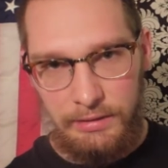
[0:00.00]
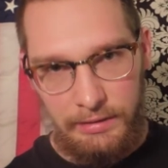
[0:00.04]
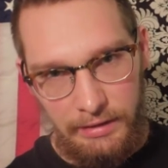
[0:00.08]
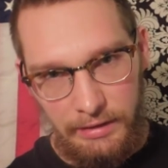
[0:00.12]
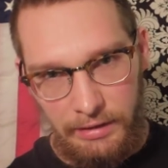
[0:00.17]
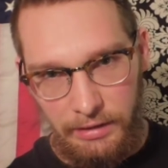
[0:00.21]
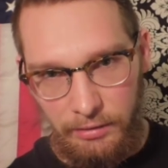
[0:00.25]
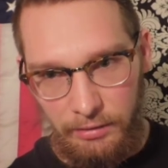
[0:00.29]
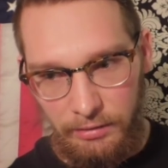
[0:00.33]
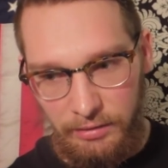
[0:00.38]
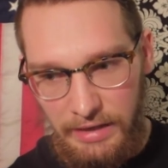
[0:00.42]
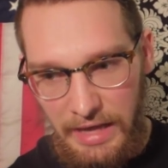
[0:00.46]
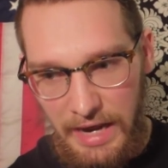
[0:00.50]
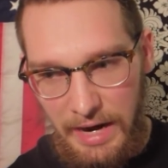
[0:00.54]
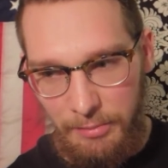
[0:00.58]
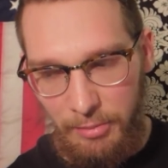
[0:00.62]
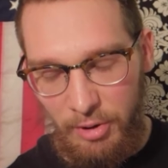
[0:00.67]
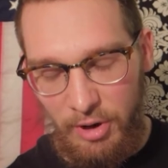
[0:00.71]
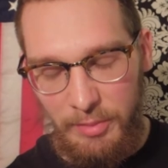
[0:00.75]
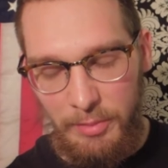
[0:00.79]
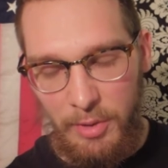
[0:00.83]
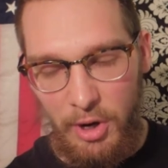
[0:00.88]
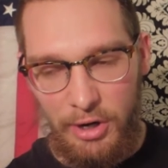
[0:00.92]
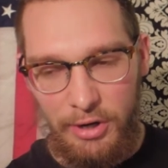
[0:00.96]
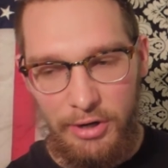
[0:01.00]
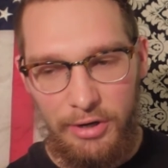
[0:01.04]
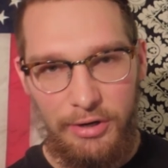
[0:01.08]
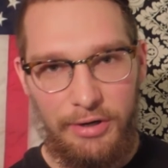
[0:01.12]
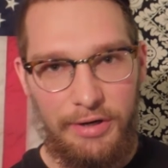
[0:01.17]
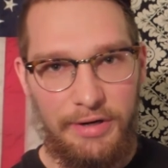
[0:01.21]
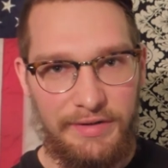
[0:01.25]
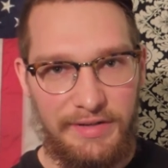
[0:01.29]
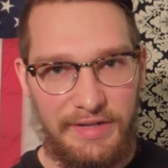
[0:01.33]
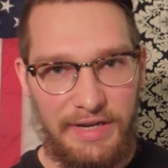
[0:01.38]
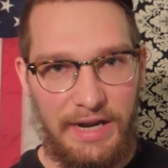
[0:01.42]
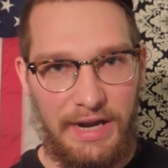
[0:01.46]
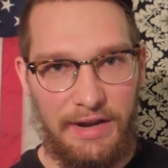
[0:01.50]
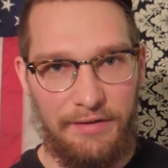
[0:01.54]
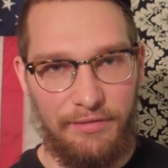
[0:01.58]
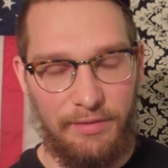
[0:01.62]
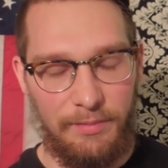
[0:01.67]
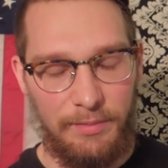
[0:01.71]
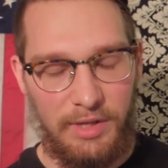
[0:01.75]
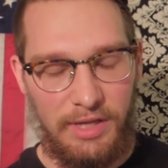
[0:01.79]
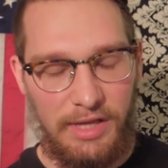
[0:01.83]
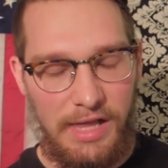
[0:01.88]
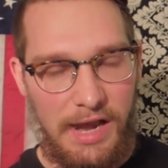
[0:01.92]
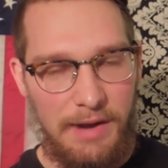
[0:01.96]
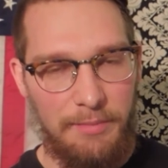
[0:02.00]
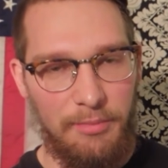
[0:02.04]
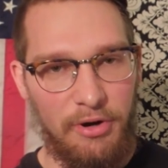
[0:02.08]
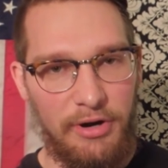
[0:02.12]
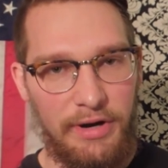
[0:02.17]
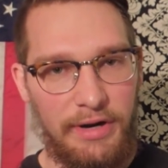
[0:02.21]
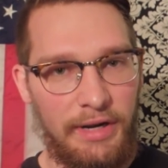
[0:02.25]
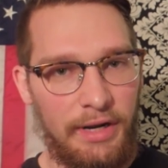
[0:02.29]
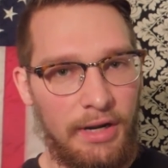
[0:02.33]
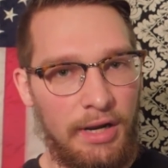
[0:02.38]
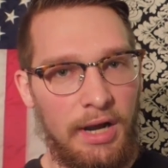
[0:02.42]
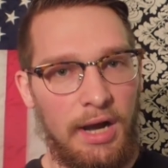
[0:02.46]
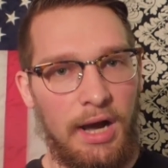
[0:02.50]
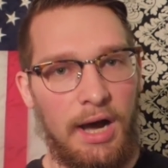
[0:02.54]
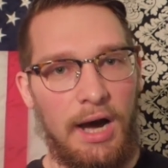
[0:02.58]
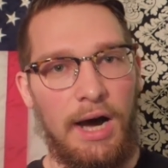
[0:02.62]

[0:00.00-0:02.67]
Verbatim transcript: little library marker because I got from the library.